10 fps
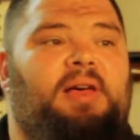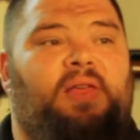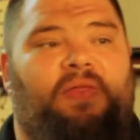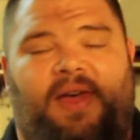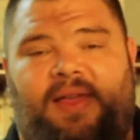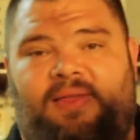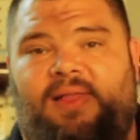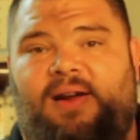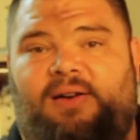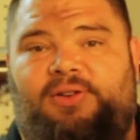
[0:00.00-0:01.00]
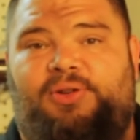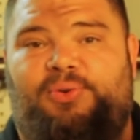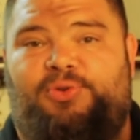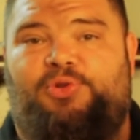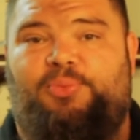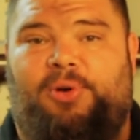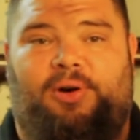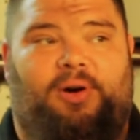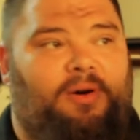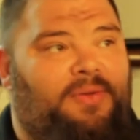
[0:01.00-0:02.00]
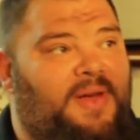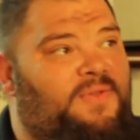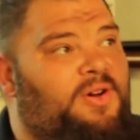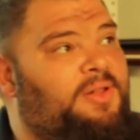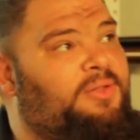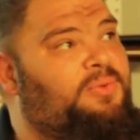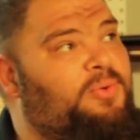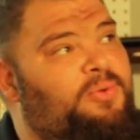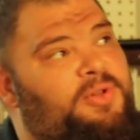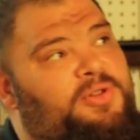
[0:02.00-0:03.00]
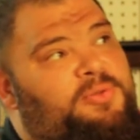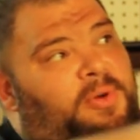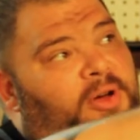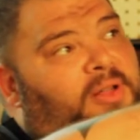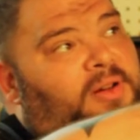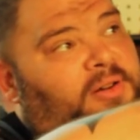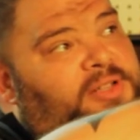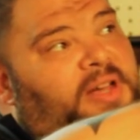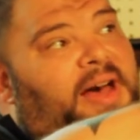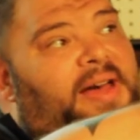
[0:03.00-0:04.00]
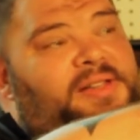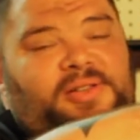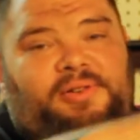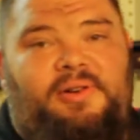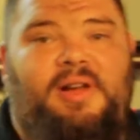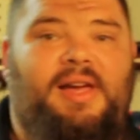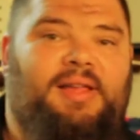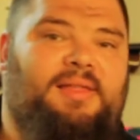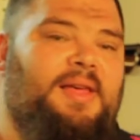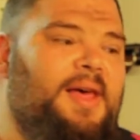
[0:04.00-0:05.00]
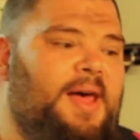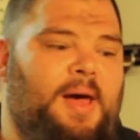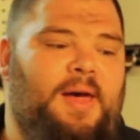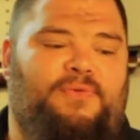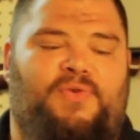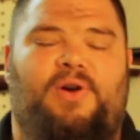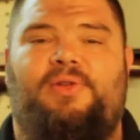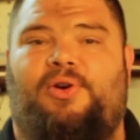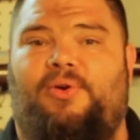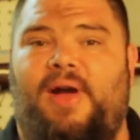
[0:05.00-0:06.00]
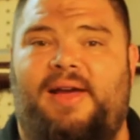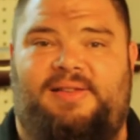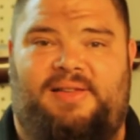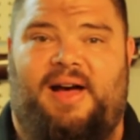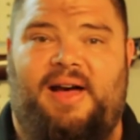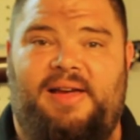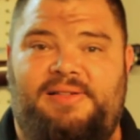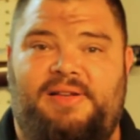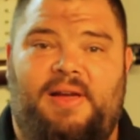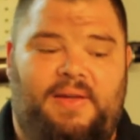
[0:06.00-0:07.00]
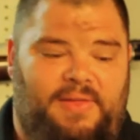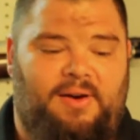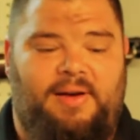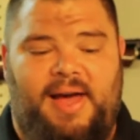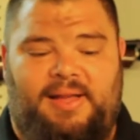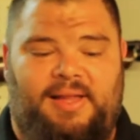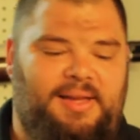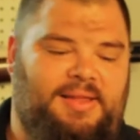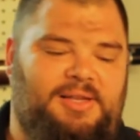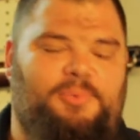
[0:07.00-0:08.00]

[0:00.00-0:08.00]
then they're too small. They've gone through the smaller size underneath. If they're the correct size, they'll act like this